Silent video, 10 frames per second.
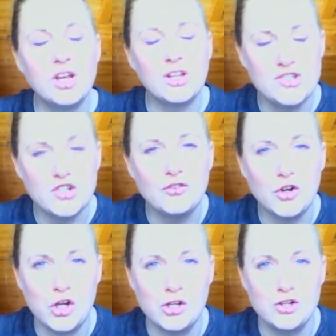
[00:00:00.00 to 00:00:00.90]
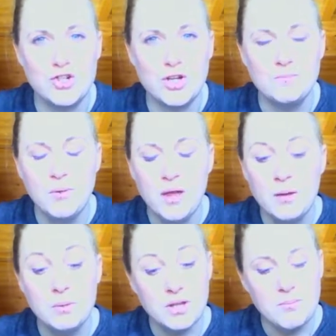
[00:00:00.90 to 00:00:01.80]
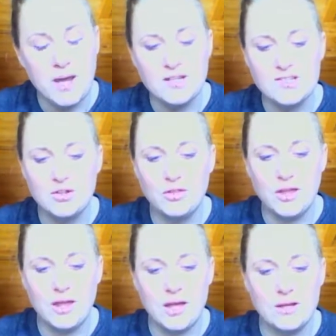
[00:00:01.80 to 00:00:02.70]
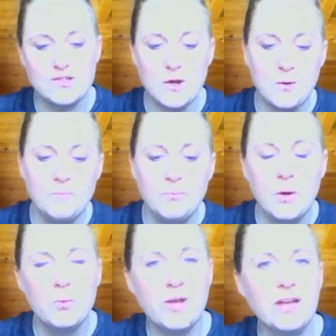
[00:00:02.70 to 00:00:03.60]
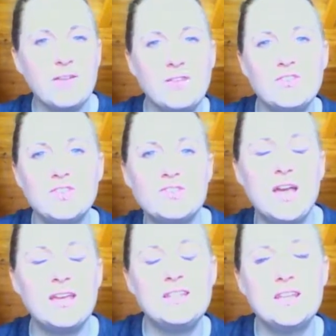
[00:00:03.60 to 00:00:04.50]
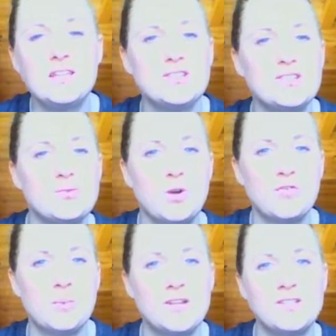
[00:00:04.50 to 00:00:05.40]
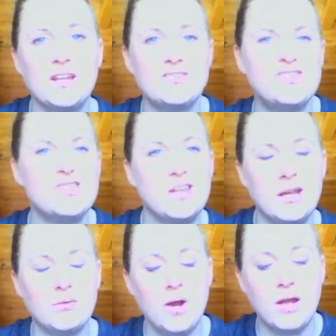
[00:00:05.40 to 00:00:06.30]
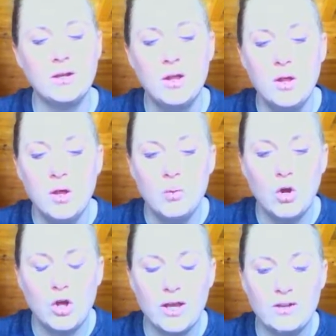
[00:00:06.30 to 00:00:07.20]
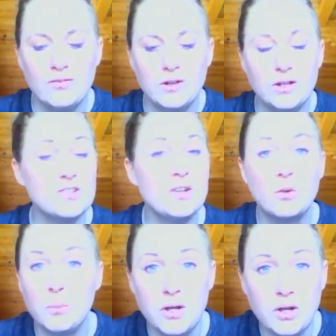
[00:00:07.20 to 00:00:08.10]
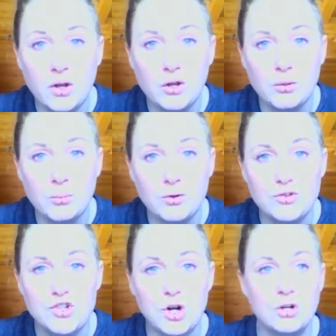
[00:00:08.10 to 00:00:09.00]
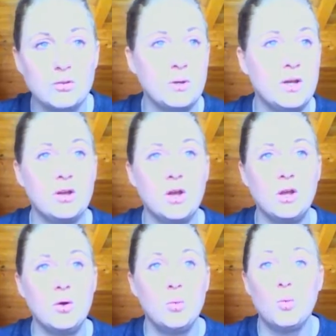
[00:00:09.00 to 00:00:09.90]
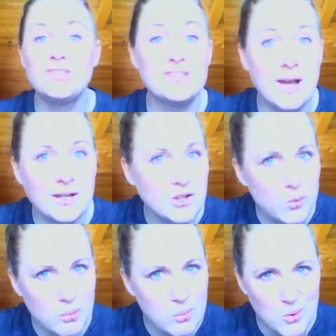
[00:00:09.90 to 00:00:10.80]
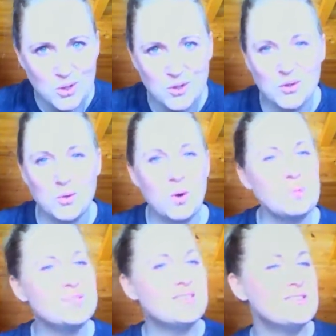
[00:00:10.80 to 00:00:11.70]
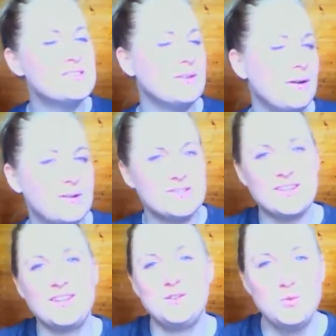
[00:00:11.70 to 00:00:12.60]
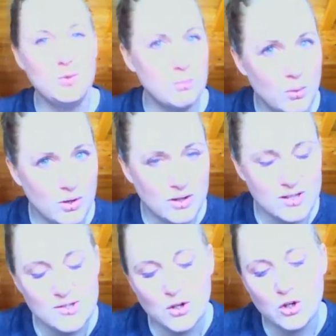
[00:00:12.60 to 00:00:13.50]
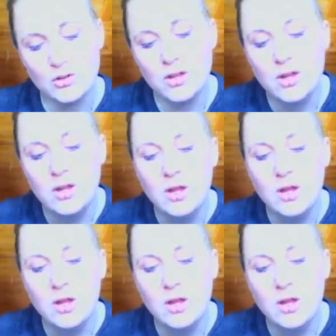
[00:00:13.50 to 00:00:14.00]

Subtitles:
to conserve your energy. But the mind is still thinking. So we kind of have this idea that this is where everybody's kind of sitting, right? We're all kind of feeling this. Now, depending on your birth chart, depending on what sign you were born under, what was in the stars the day you were born on this earth,